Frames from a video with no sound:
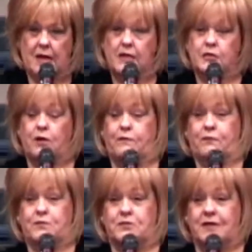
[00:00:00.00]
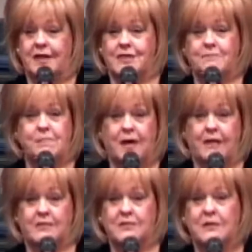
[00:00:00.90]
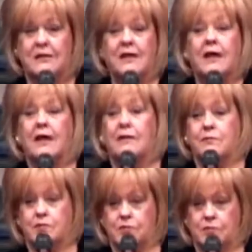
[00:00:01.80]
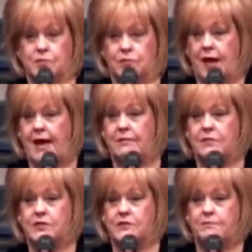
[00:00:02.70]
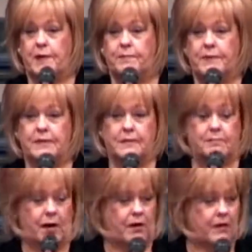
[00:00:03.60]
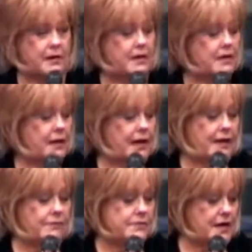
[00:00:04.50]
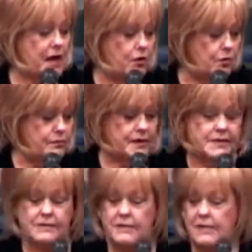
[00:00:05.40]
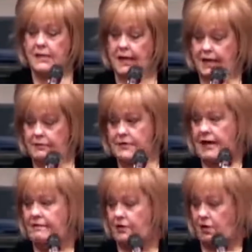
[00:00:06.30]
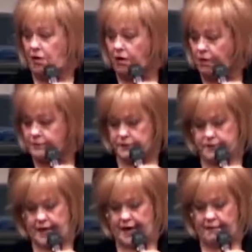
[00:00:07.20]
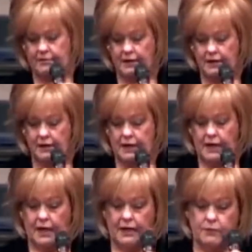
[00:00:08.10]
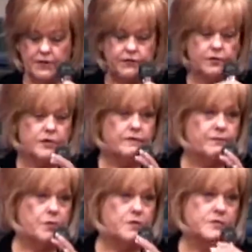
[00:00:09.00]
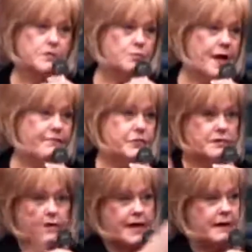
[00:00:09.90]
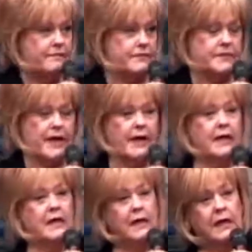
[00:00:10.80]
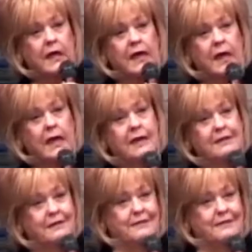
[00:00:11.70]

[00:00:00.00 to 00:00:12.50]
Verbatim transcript: So for six months, he was crying with his puppy in the barn. He was homeless. He was having a horrible time. He went through a divorce. His wife took everything. He.